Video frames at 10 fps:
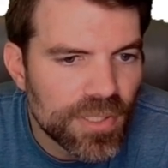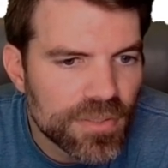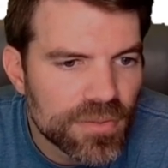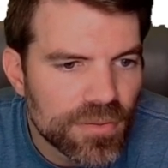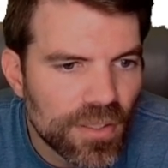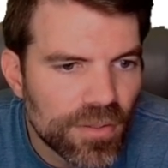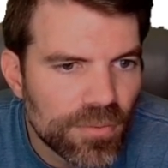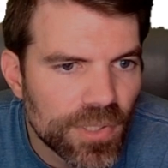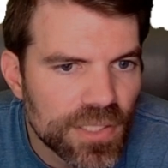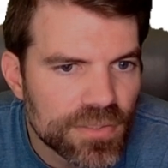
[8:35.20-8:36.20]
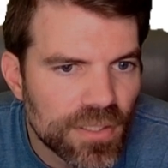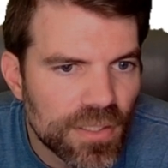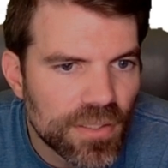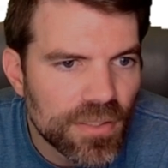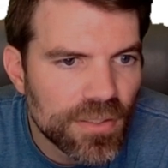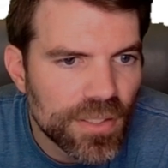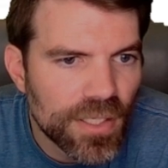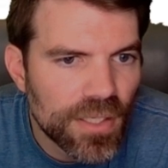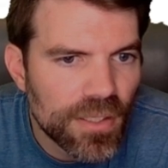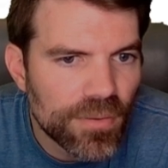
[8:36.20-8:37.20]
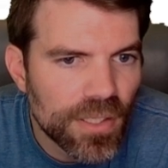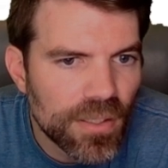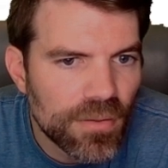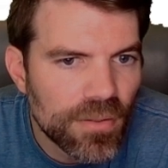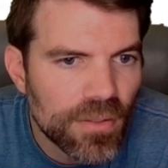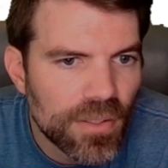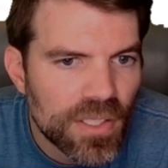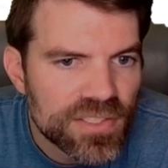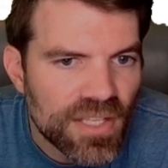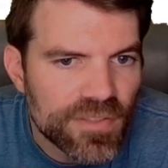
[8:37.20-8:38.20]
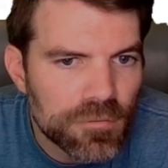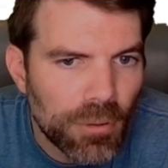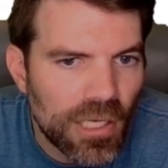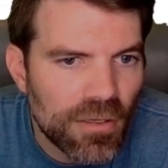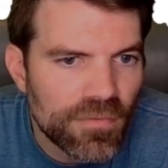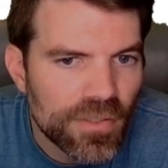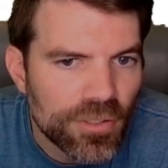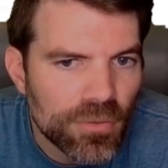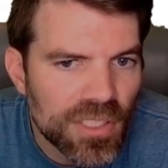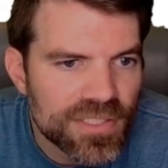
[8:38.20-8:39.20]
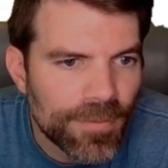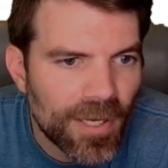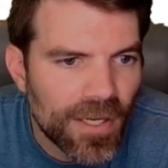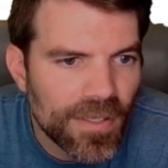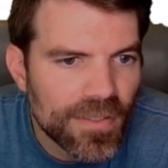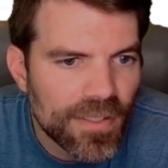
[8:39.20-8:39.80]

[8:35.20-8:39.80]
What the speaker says: the other one I saw. Yeah, here we go. 712, new all-time high.